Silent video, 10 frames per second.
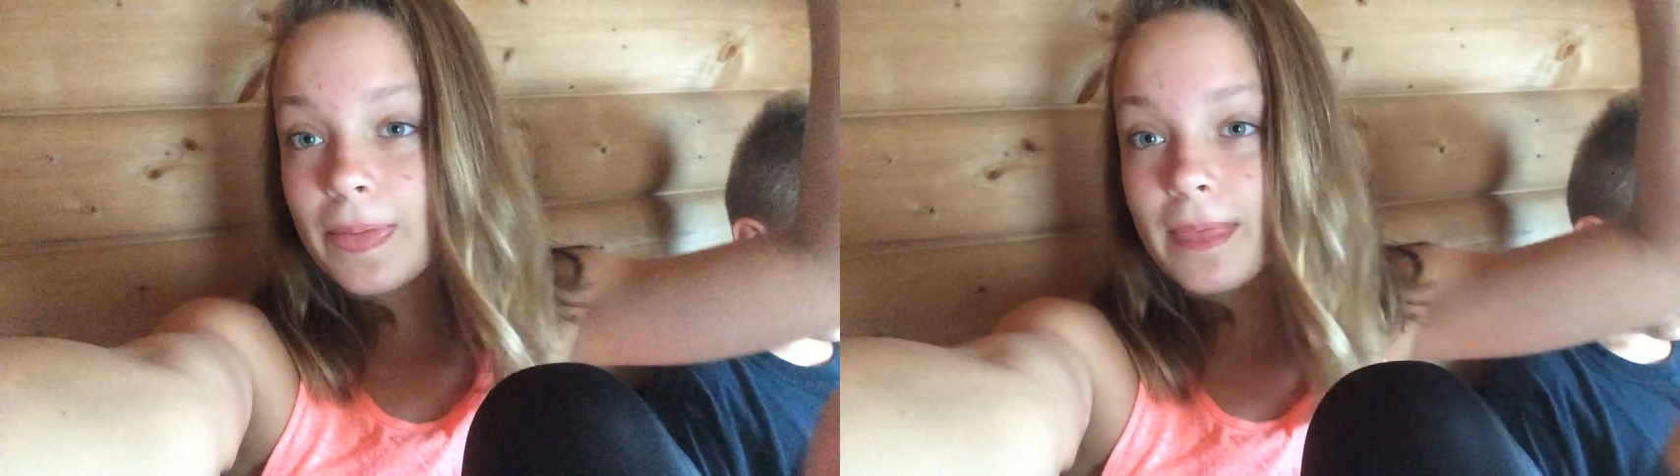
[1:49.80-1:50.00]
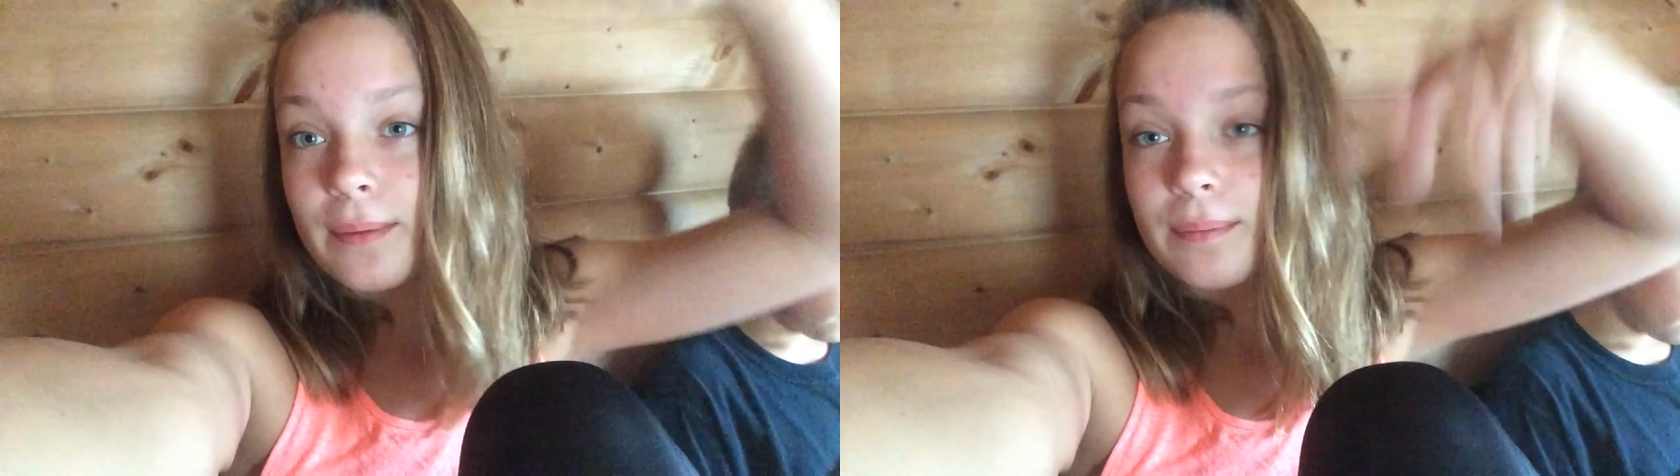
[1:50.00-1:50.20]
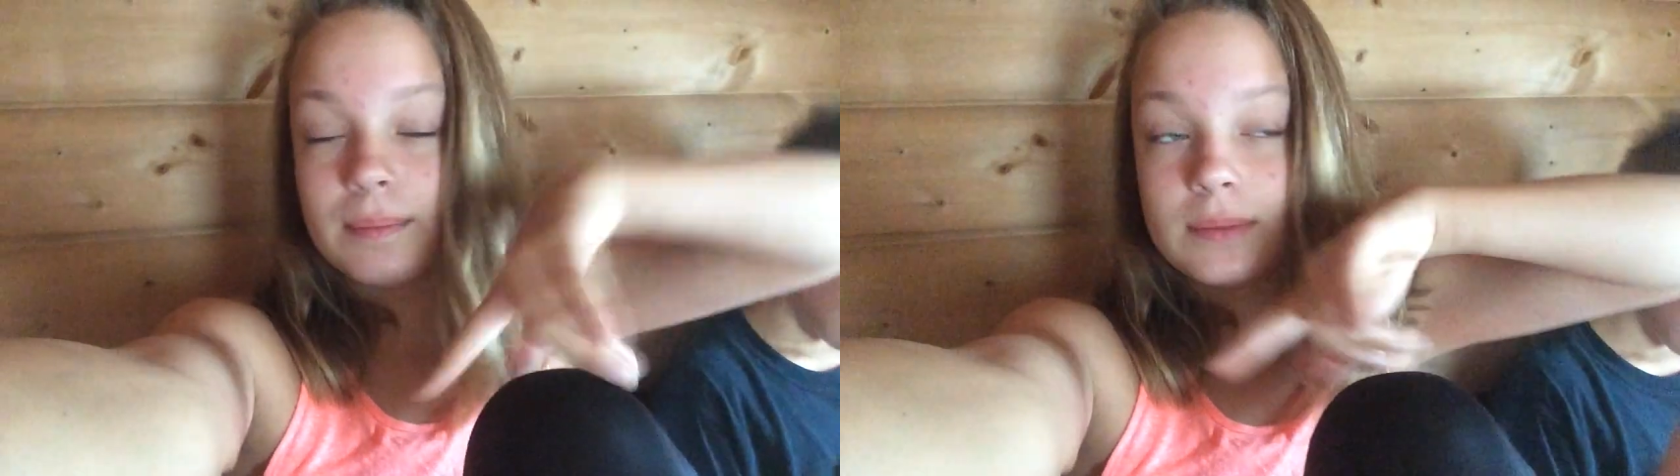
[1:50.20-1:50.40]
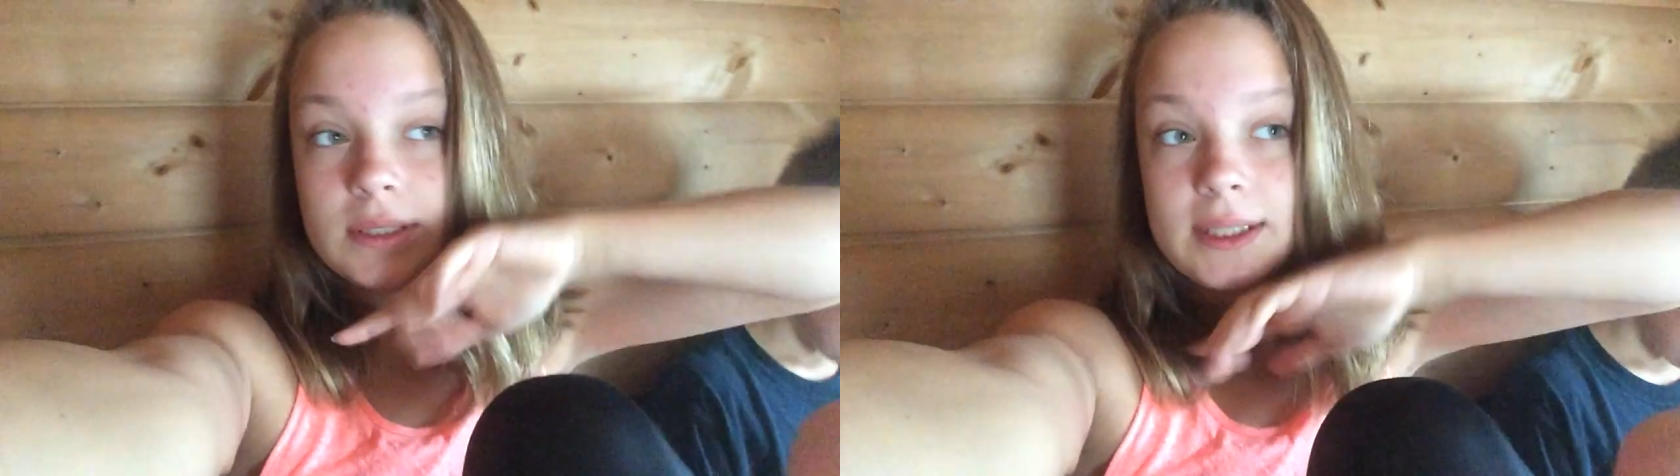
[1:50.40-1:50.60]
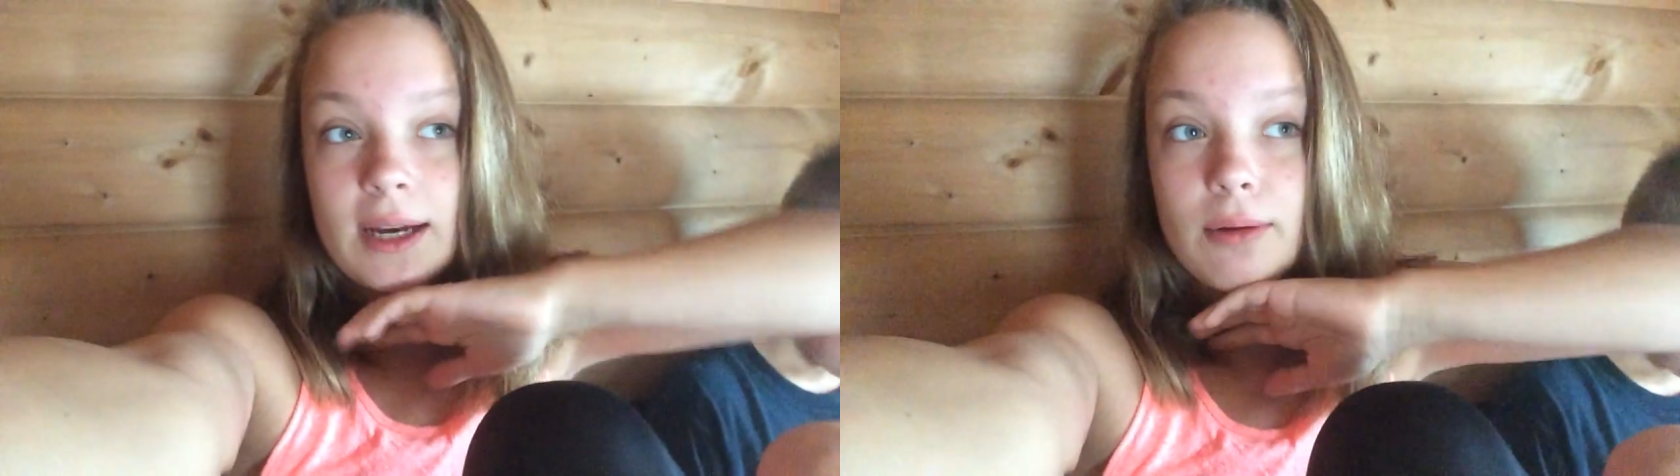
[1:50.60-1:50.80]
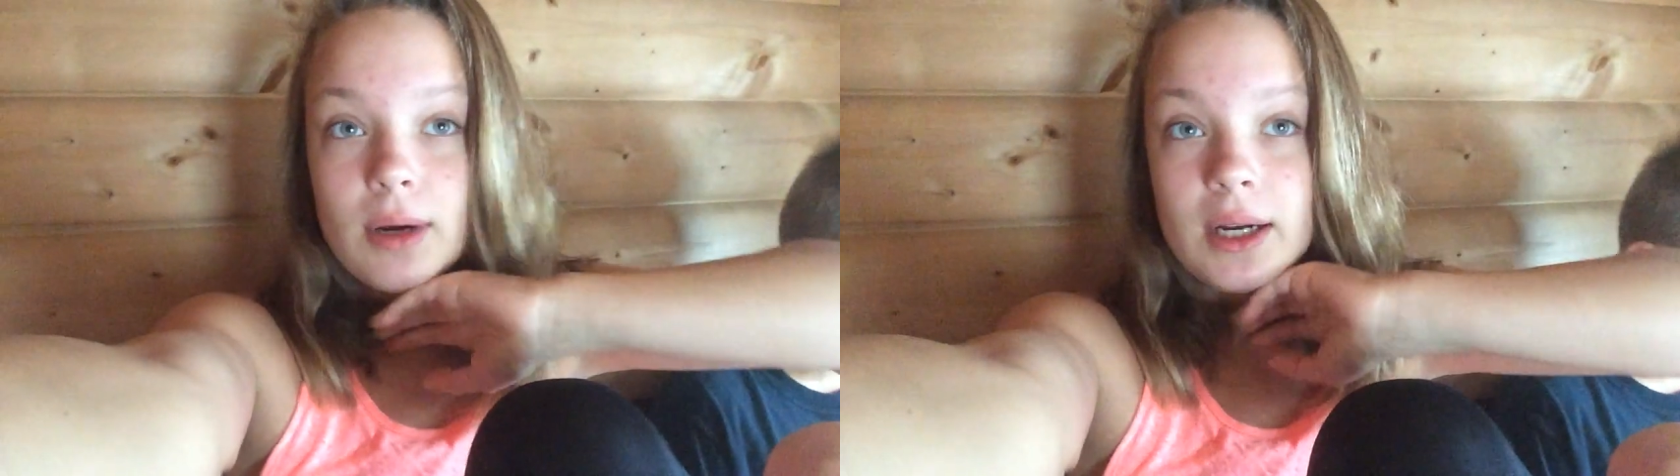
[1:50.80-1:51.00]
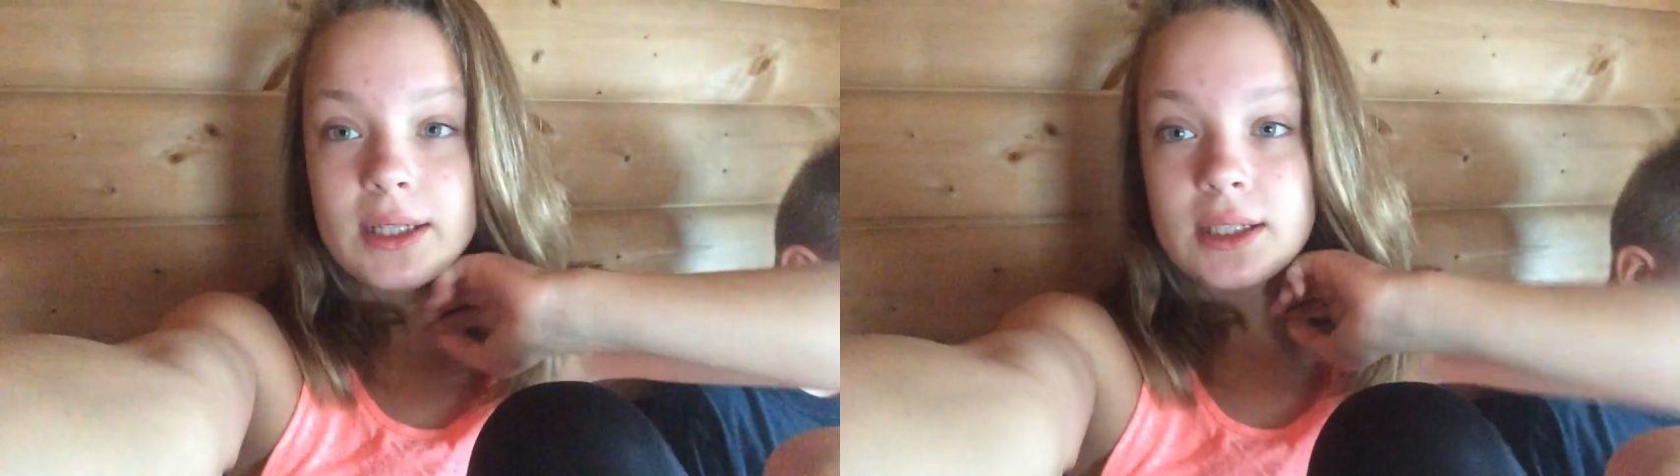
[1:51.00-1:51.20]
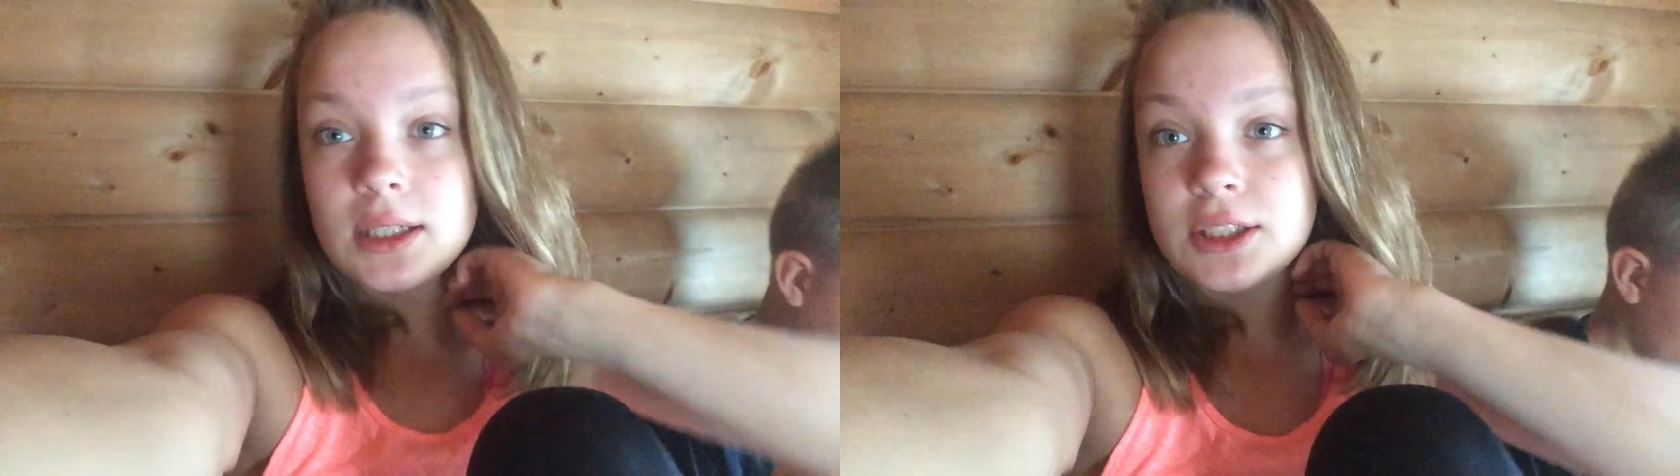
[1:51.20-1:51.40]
the DIY